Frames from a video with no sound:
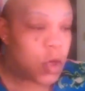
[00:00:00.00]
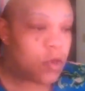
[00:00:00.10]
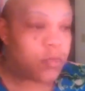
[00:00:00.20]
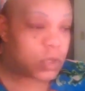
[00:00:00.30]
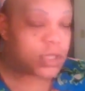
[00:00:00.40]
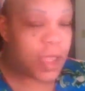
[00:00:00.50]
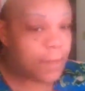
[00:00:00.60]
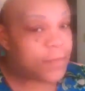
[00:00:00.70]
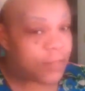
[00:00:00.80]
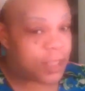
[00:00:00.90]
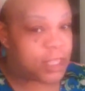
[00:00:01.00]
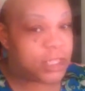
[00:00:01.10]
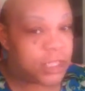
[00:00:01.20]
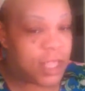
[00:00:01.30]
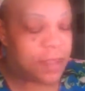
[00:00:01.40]
over top of this
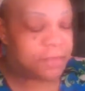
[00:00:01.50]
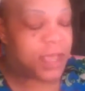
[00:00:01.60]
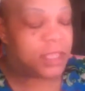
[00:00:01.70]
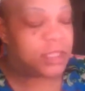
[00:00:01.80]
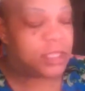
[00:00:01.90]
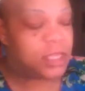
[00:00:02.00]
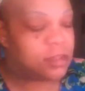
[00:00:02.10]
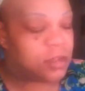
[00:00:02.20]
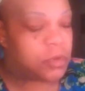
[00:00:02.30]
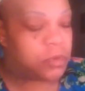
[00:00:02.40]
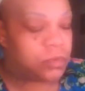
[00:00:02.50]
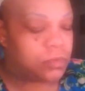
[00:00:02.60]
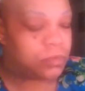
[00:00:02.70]
in my T-zone